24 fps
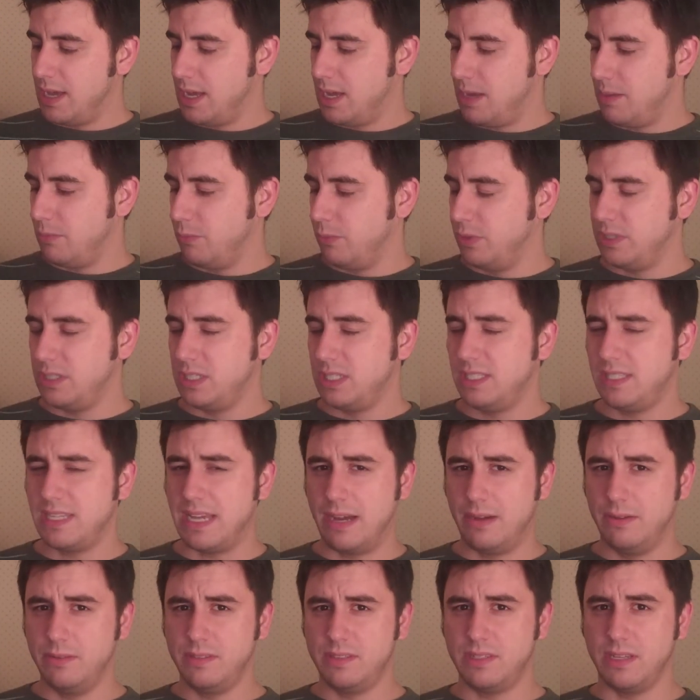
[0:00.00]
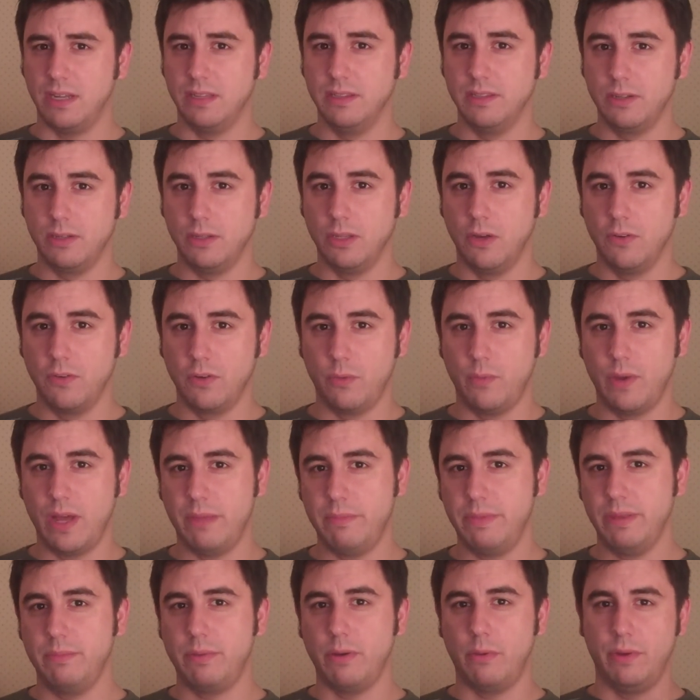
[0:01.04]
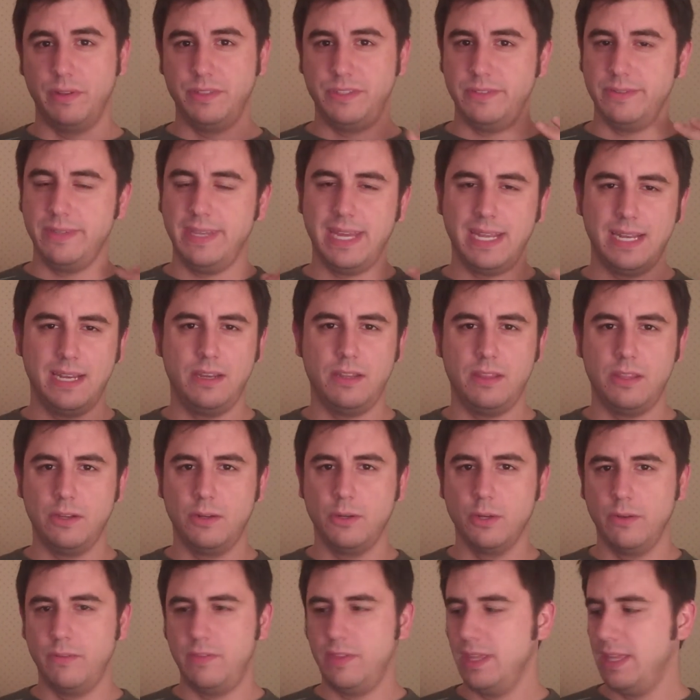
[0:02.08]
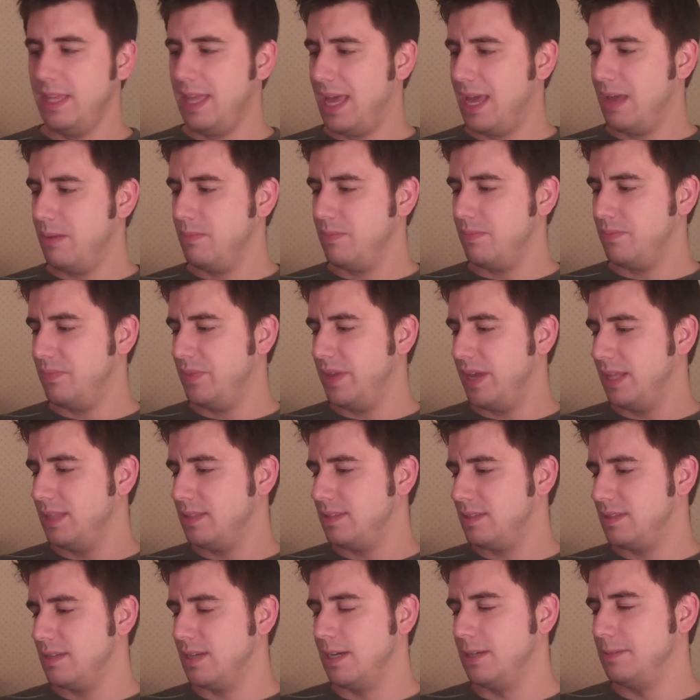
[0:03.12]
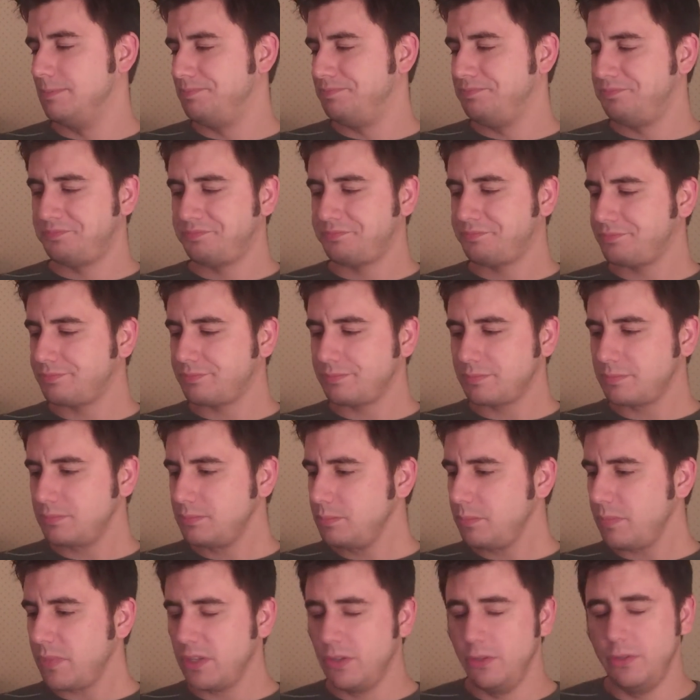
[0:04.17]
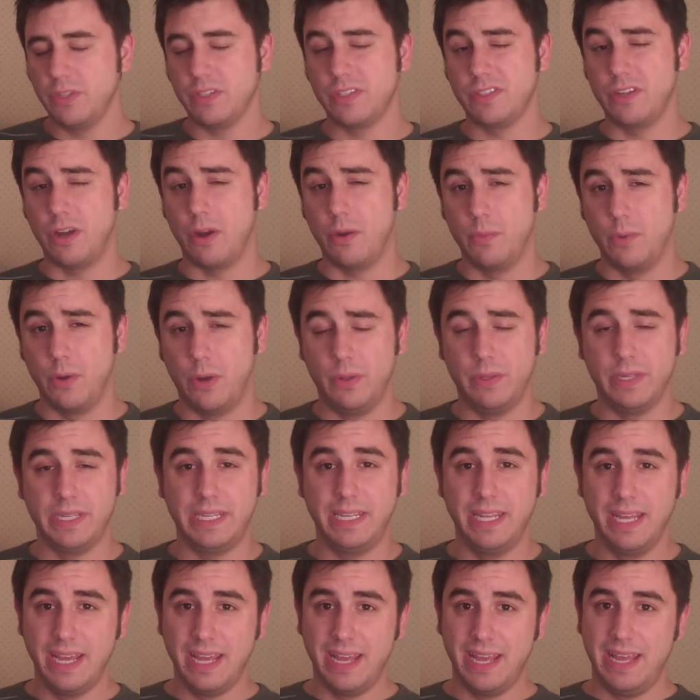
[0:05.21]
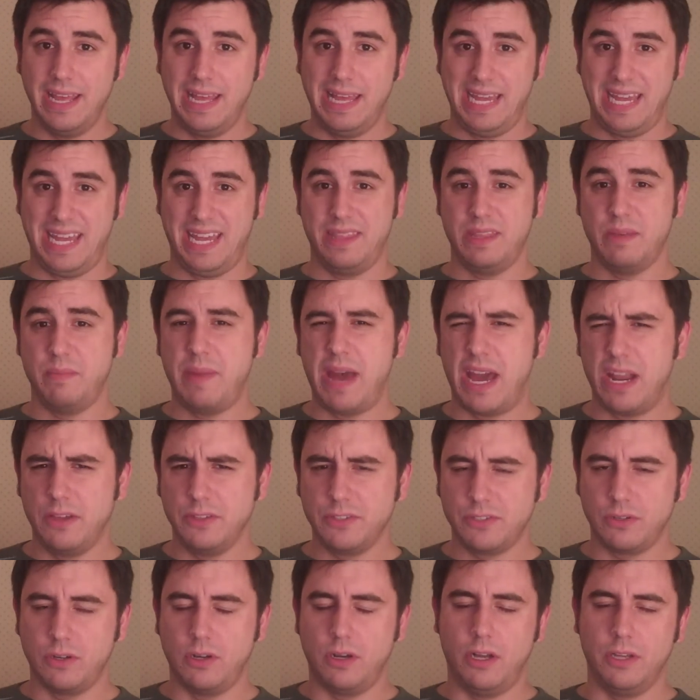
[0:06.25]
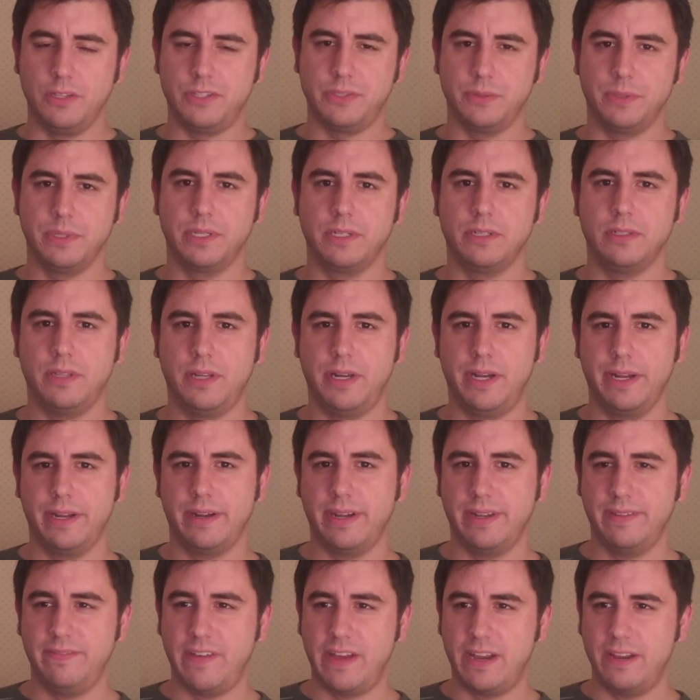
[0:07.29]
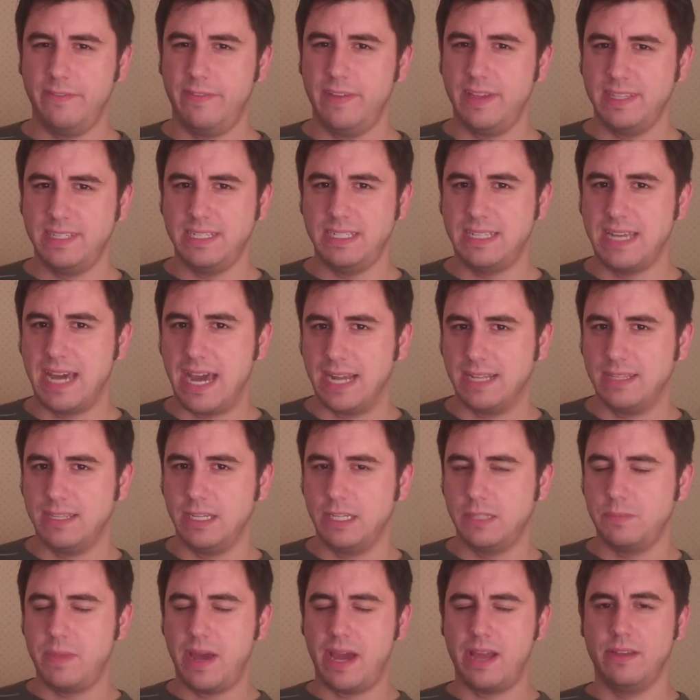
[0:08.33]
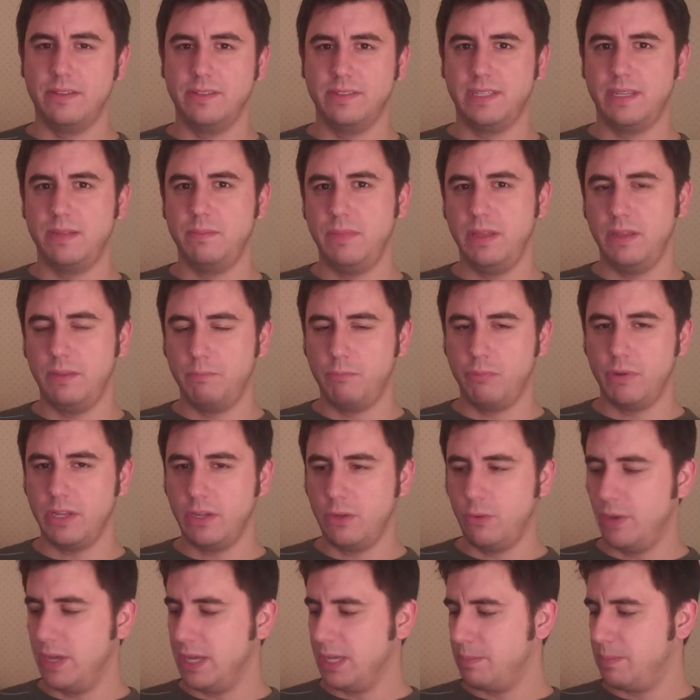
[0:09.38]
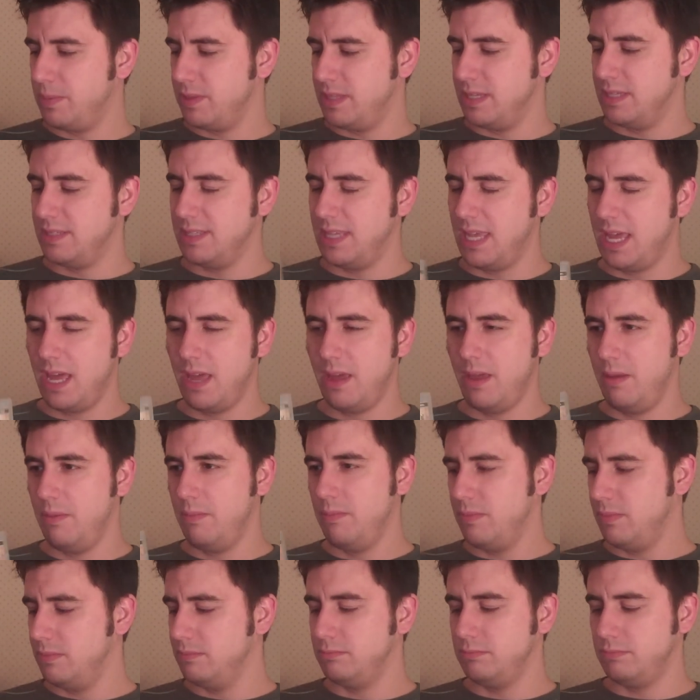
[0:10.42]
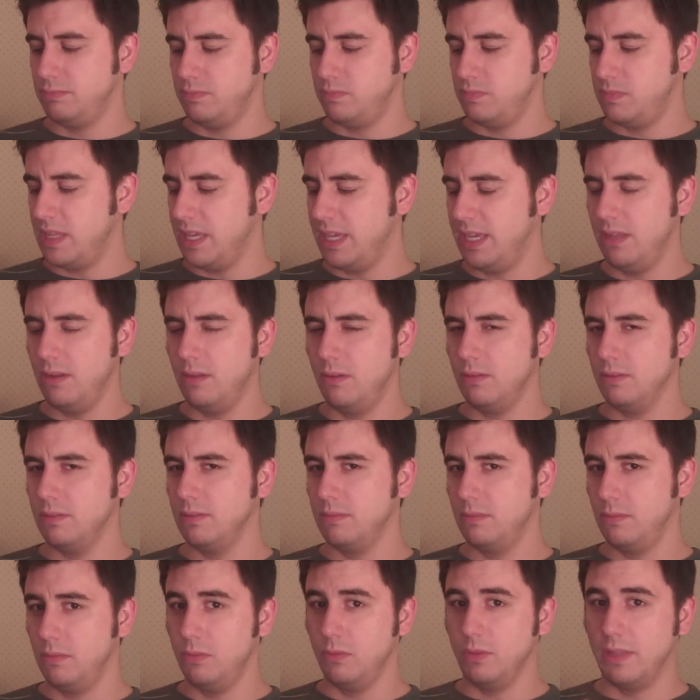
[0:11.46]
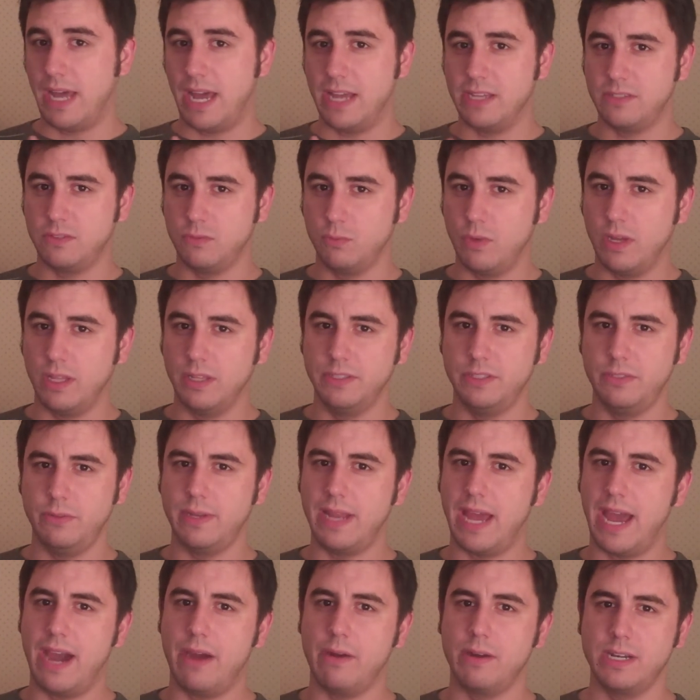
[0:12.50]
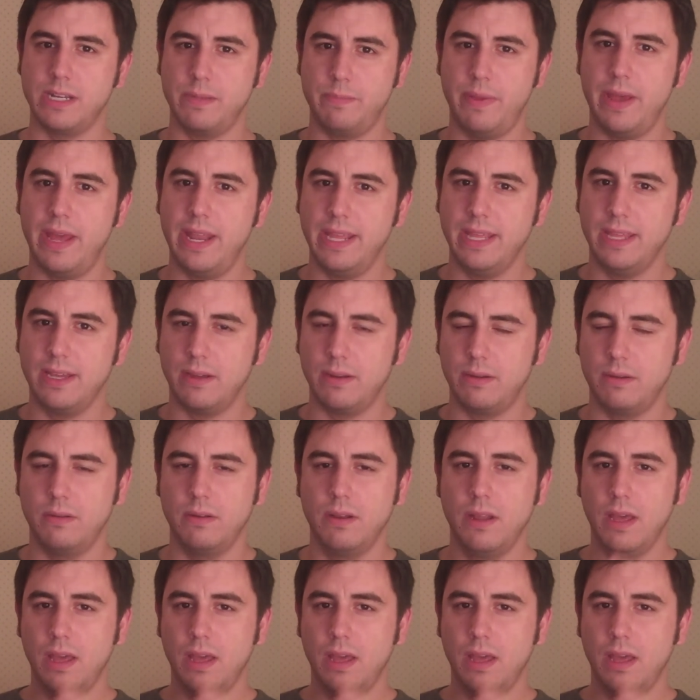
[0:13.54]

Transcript: which sounds a little overwhelming, but once you get into the groove of the game, it's you just start rolling. And the battles are also a little longer. Final Fantasy Tactics battles can be pretty quick, but this game, they can last well into an hour depending on